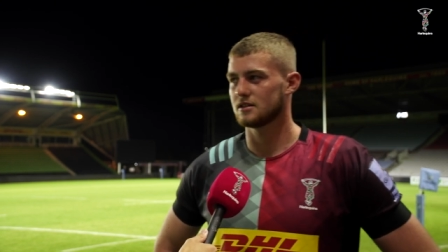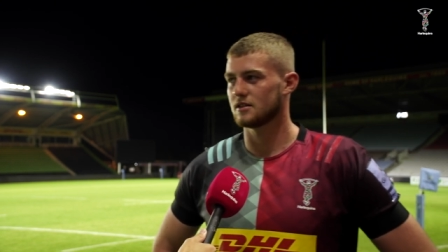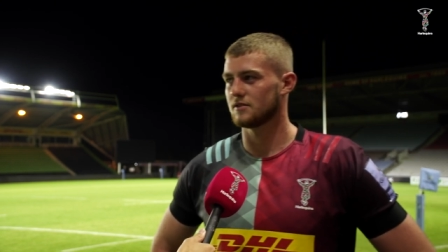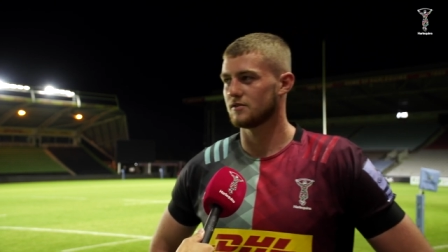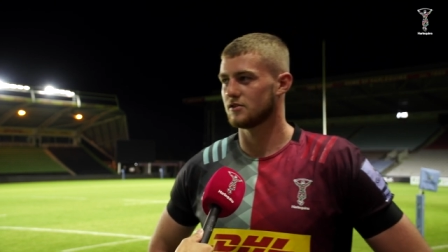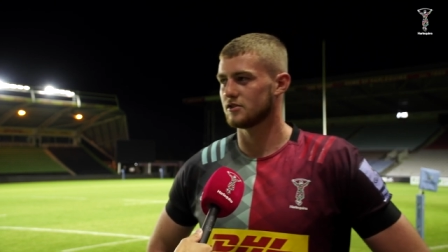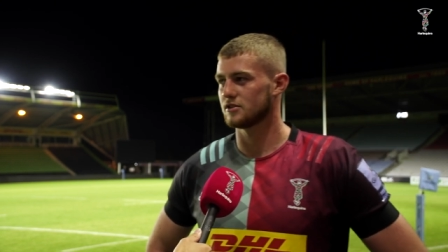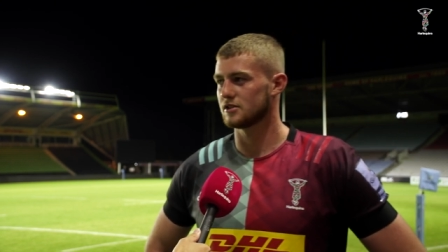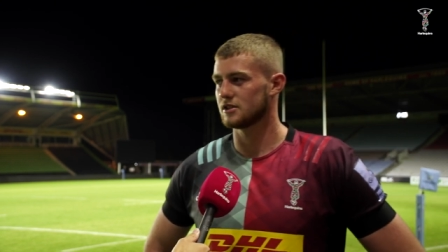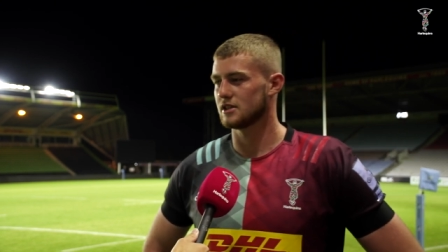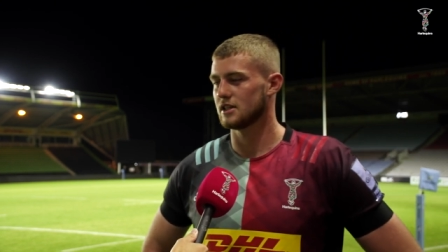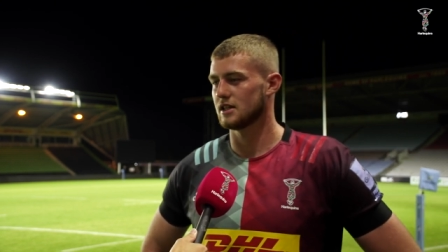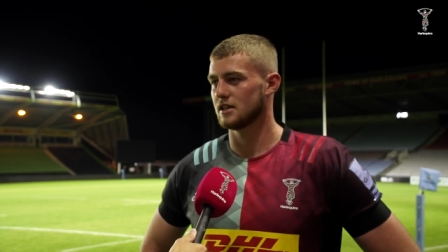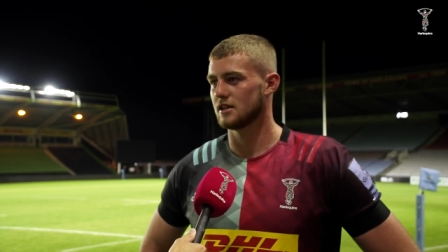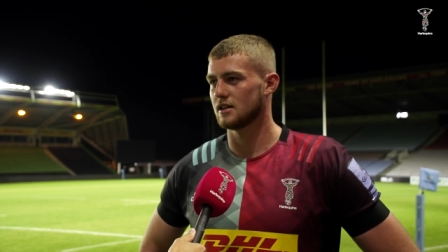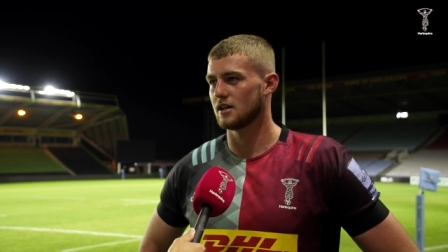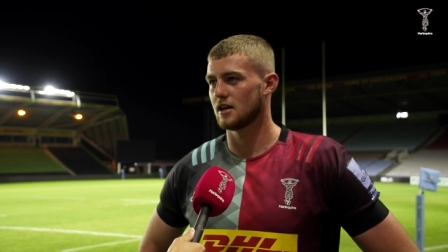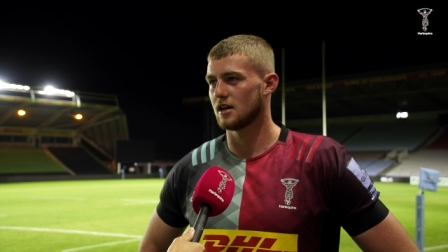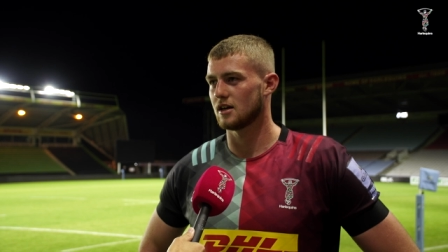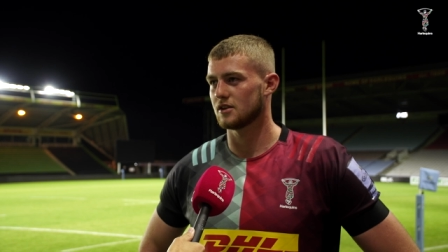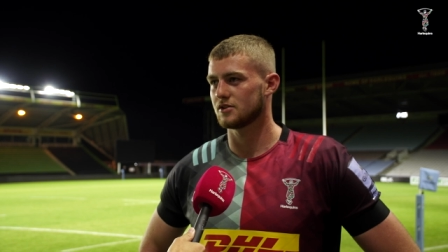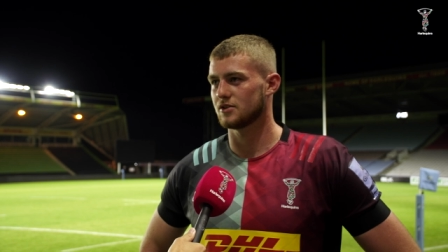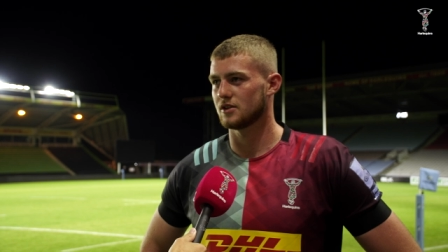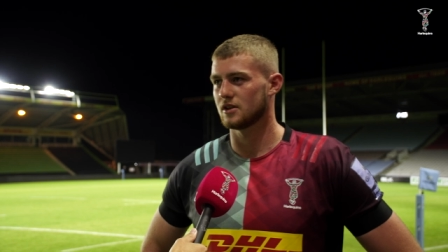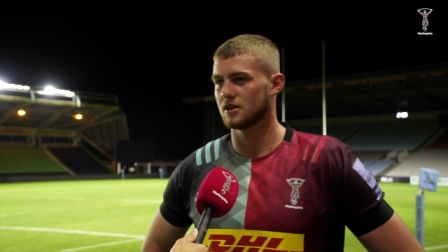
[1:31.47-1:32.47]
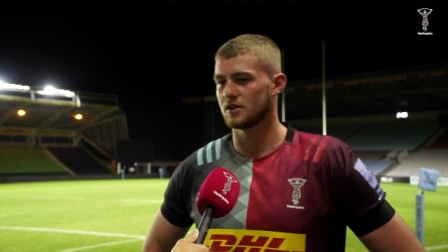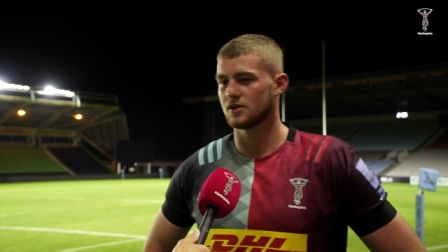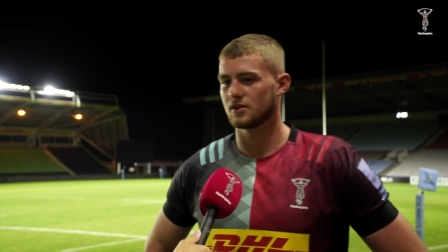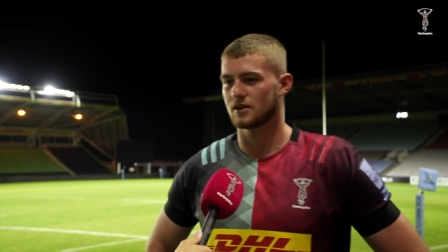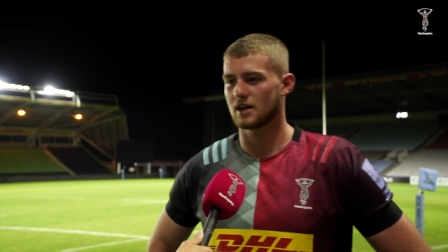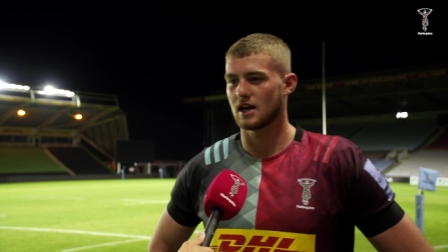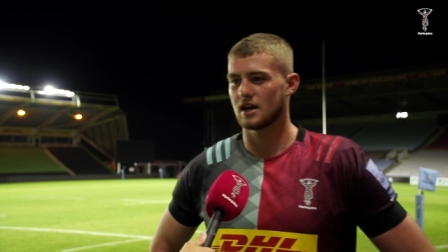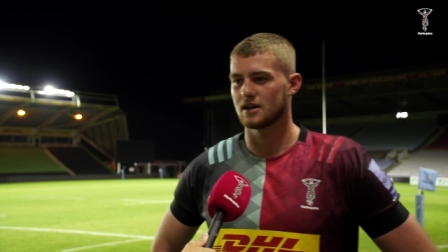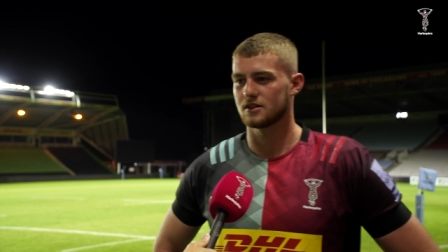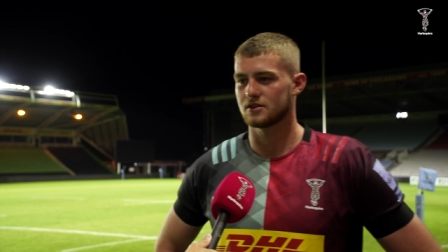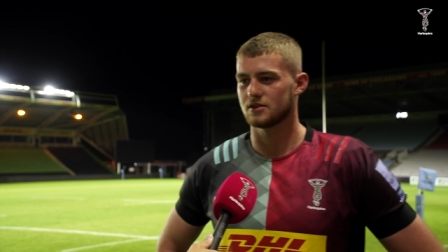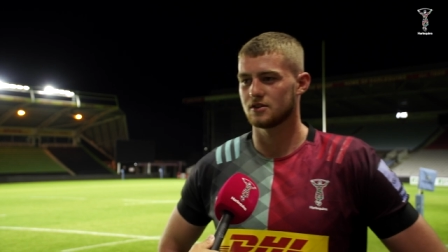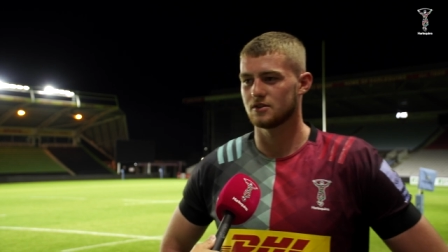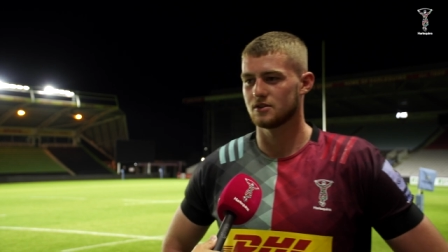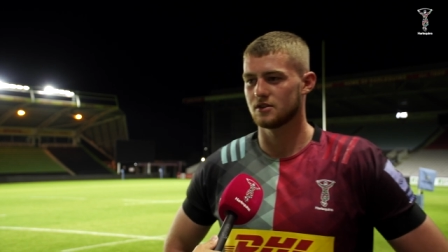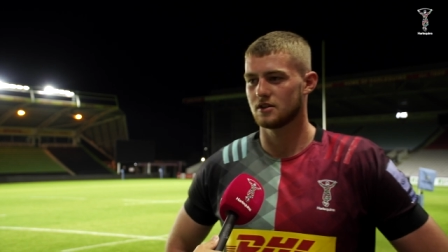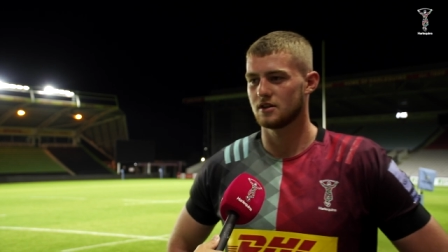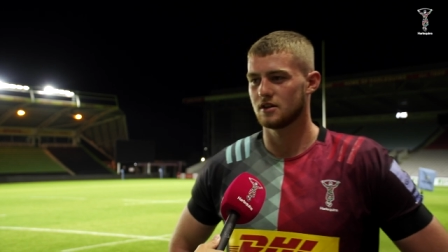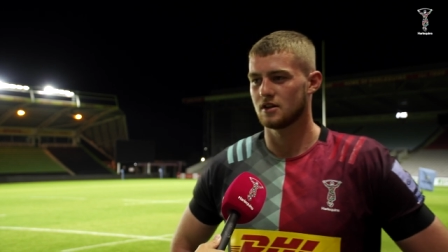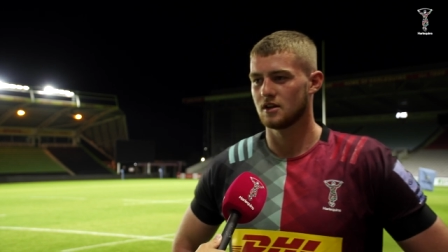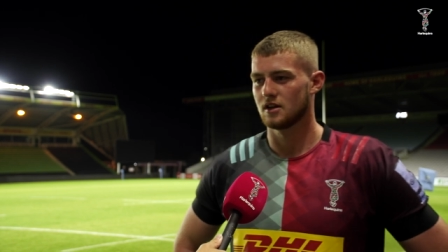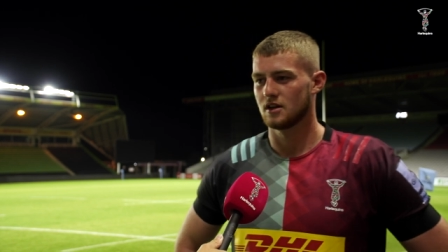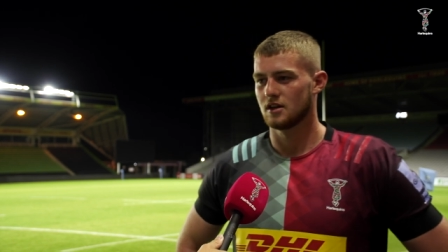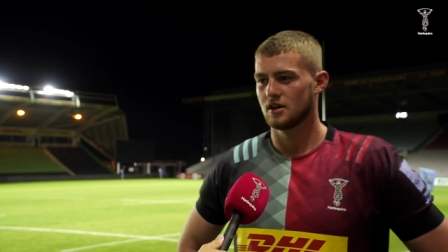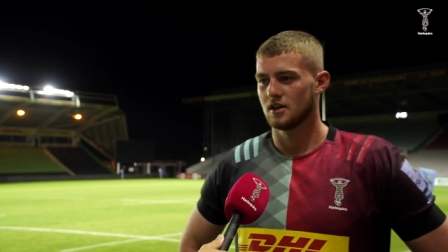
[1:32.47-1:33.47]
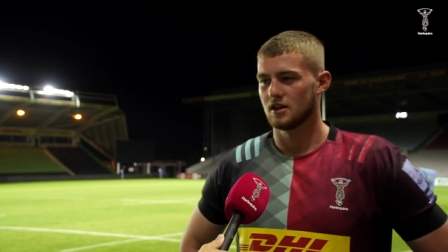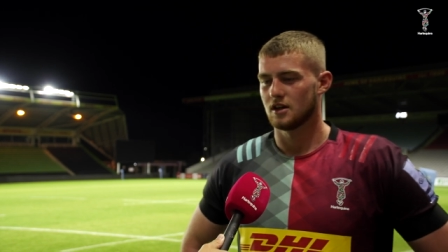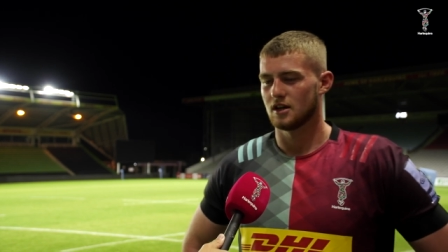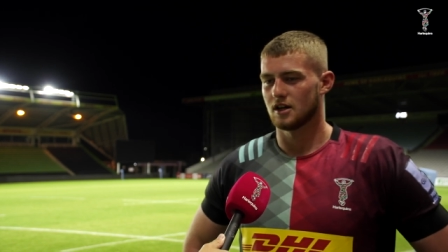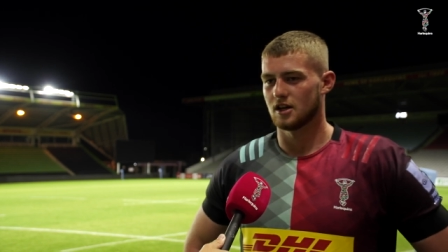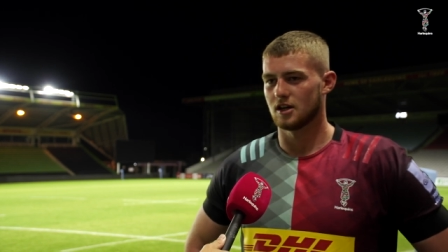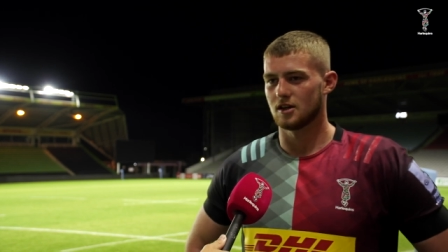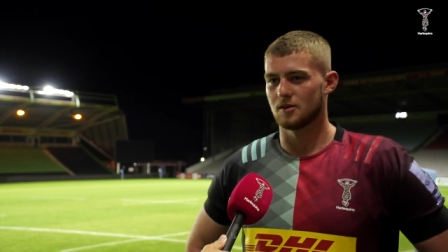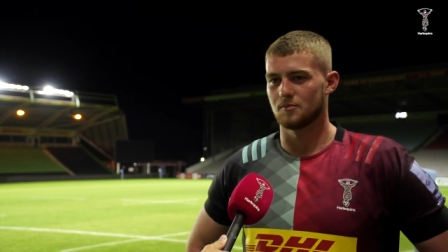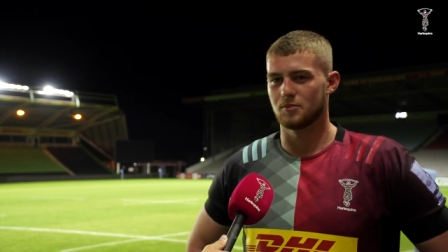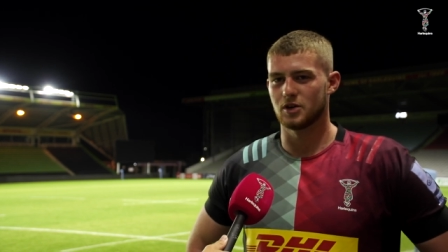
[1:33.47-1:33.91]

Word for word: Unfortunately, the last one got cancelled, uh,